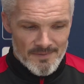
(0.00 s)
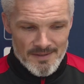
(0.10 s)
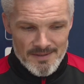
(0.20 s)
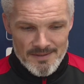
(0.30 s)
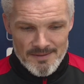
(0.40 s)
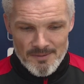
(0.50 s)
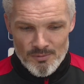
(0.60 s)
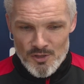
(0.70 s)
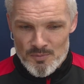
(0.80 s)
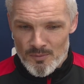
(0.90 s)

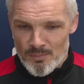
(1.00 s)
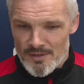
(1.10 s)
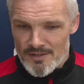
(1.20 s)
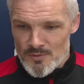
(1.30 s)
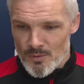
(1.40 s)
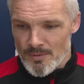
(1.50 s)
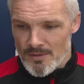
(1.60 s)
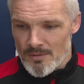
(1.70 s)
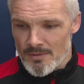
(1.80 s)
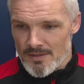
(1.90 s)
Broxburn players will be
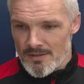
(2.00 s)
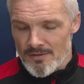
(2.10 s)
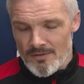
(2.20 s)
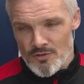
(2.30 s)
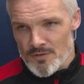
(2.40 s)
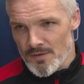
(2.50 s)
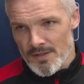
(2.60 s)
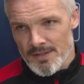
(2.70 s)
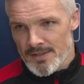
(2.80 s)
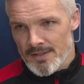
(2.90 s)
coming here not just for
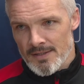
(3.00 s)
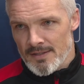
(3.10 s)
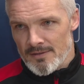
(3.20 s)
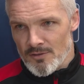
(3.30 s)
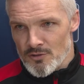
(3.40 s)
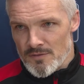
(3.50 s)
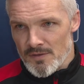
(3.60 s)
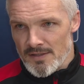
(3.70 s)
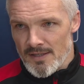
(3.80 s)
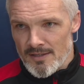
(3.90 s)

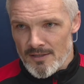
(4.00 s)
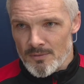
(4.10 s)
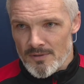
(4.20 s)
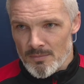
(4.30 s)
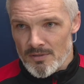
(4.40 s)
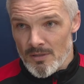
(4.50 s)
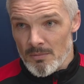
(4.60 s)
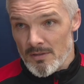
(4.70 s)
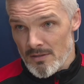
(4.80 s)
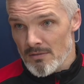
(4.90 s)
a day out. They'll be
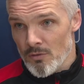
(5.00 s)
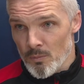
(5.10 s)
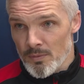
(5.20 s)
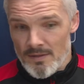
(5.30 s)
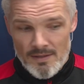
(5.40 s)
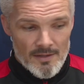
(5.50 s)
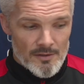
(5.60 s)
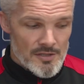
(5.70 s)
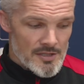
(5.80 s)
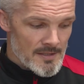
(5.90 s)
coming here hoping to get
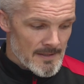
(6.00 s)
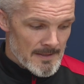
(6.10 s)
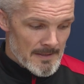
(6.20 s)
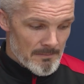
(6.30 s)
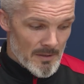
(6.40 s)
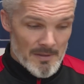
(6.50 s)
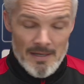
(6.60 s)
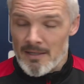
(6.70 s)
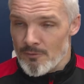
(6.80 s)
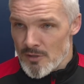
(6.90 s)
us maybe nick a